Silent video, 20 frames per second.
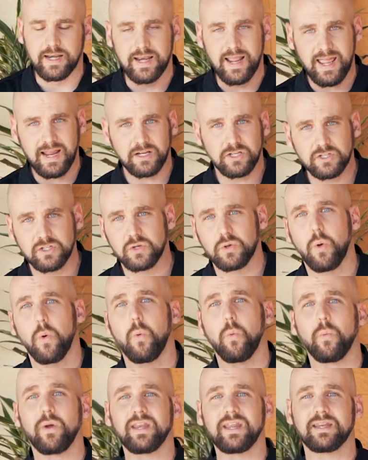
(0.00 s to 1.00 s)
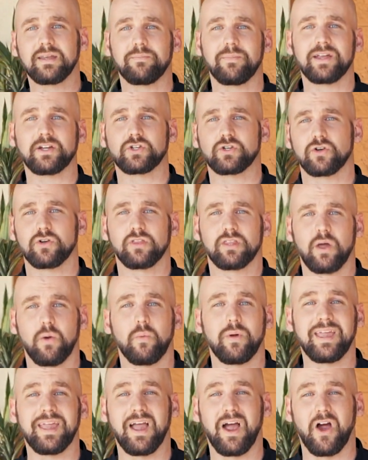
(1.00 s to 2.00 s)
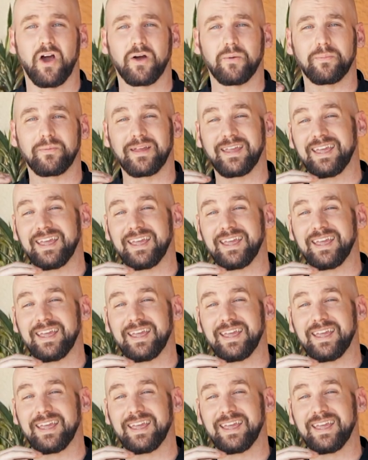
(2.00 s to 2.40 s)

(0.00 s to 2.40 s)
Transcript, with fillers: Next, we need to make sure that we are